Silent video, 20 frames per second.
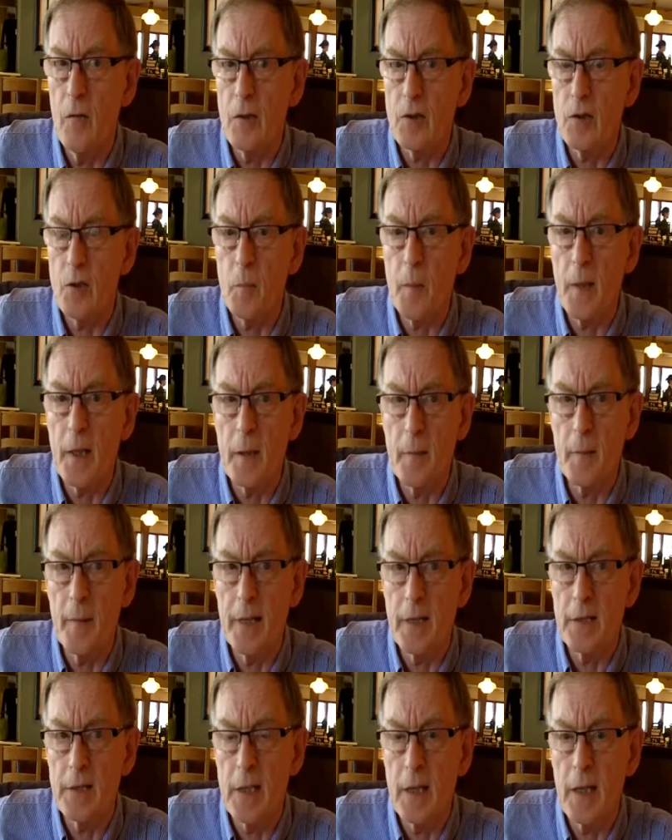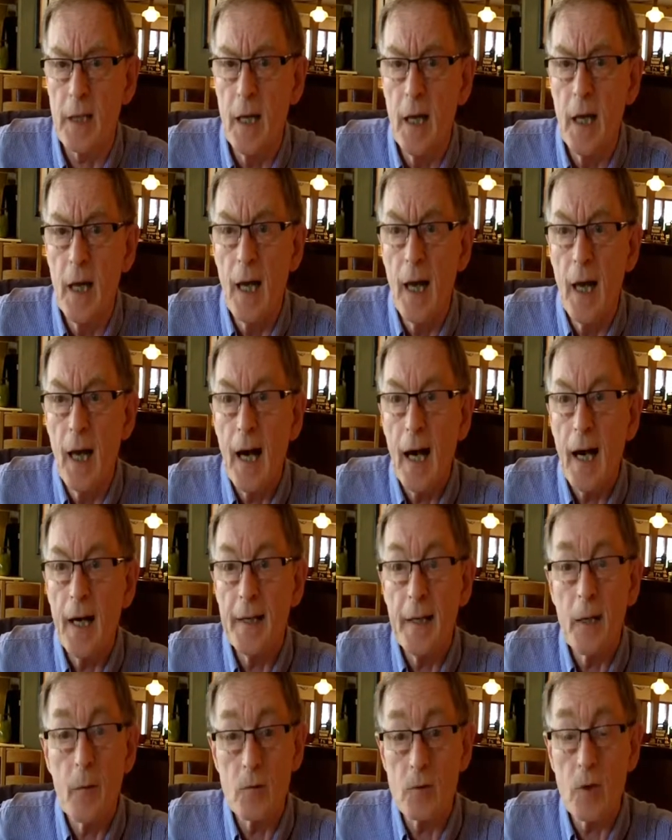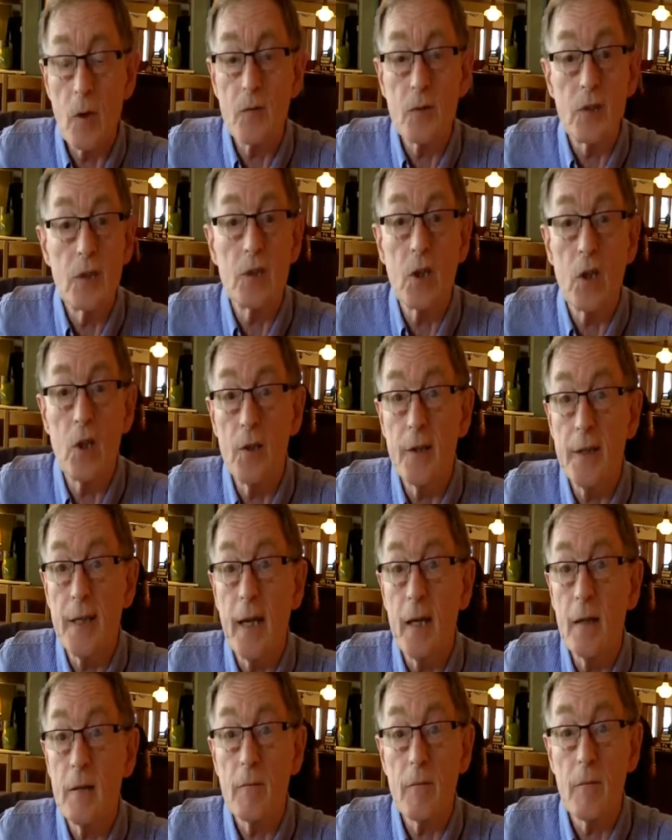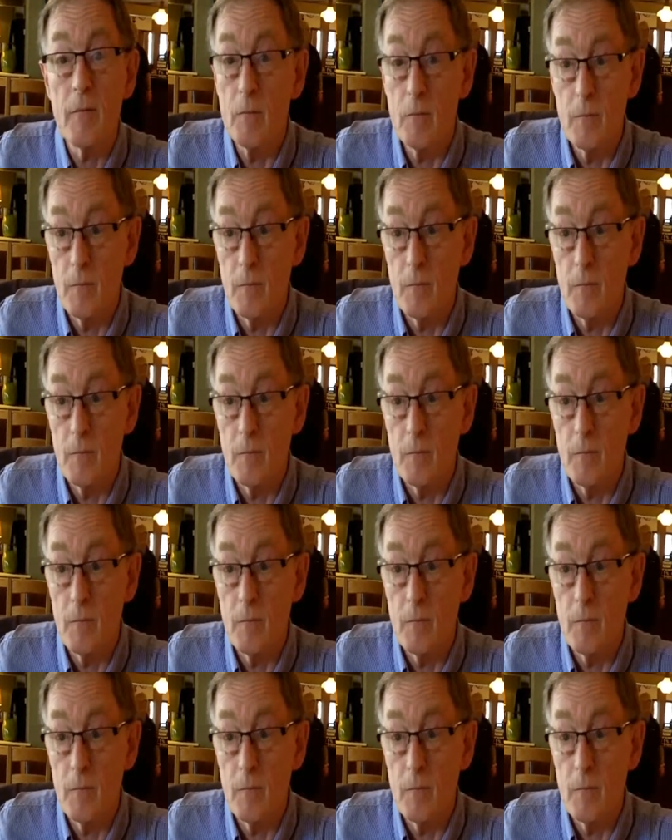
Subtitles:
original planning meeting, and it was obviously turned down